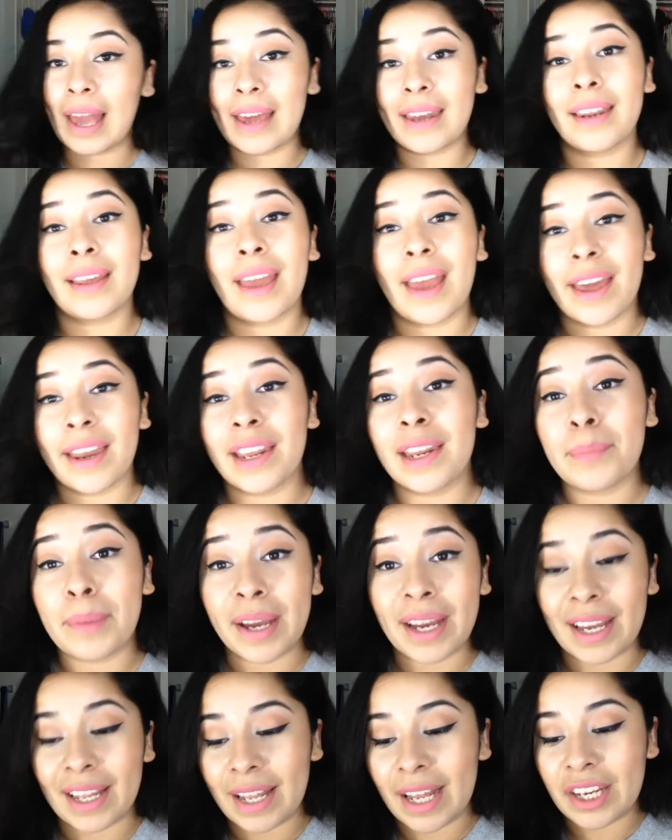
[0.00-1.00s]
And again, in
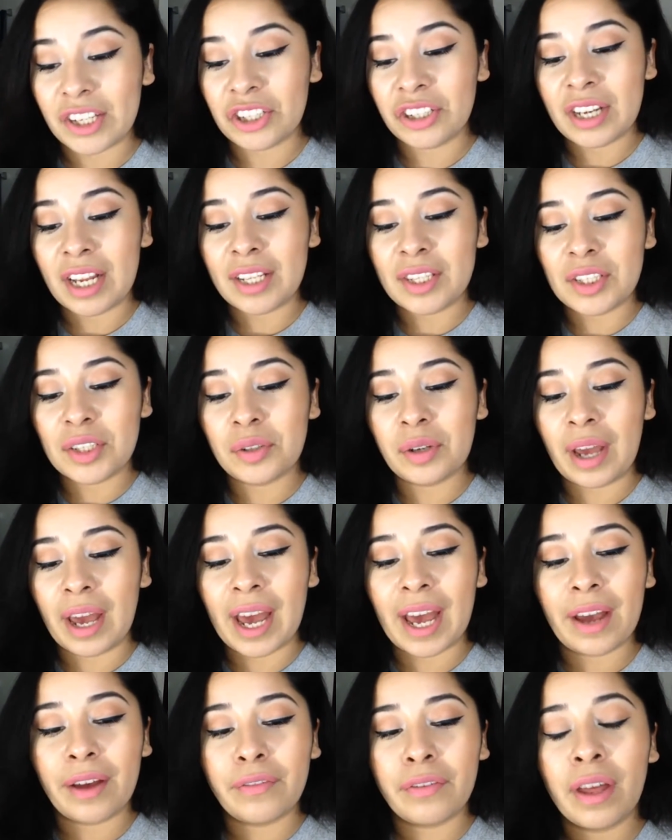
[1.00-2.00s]
my collection, I do
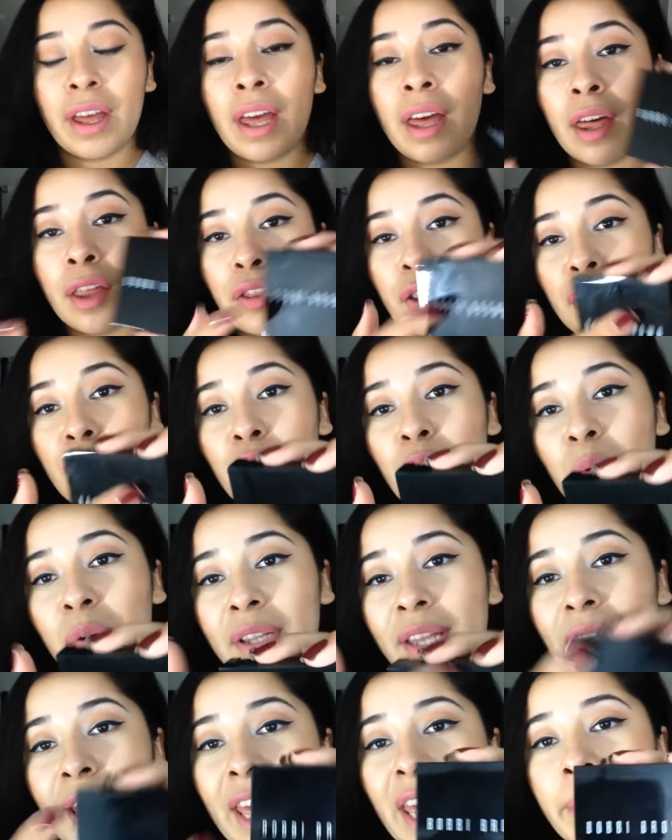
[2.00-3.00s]
have the new
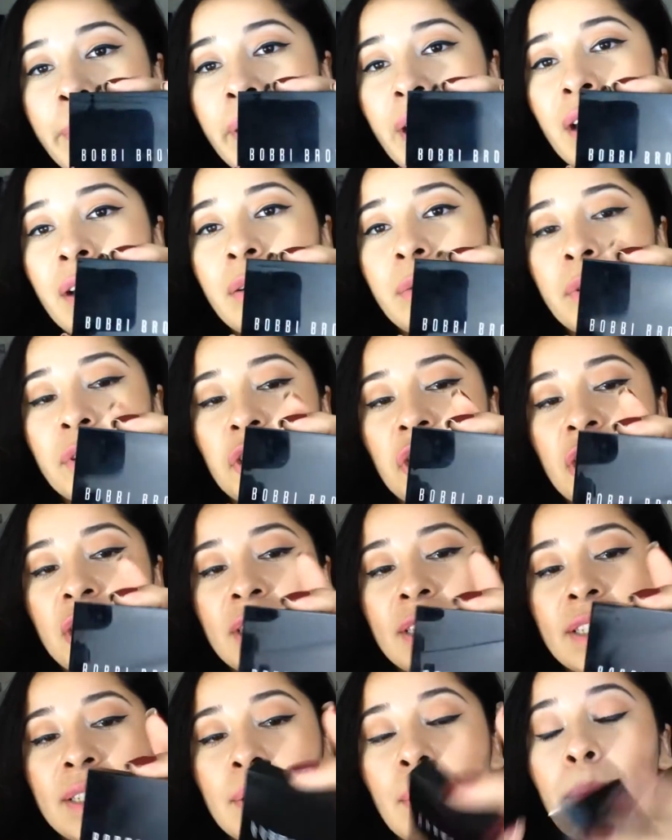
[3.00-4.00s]
one that came out, which
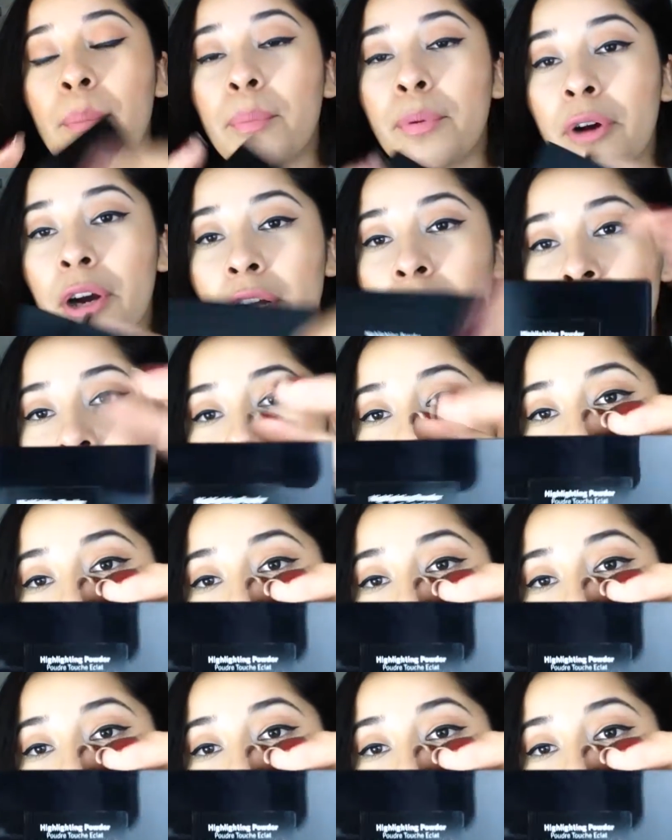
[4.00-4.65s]
is Bronze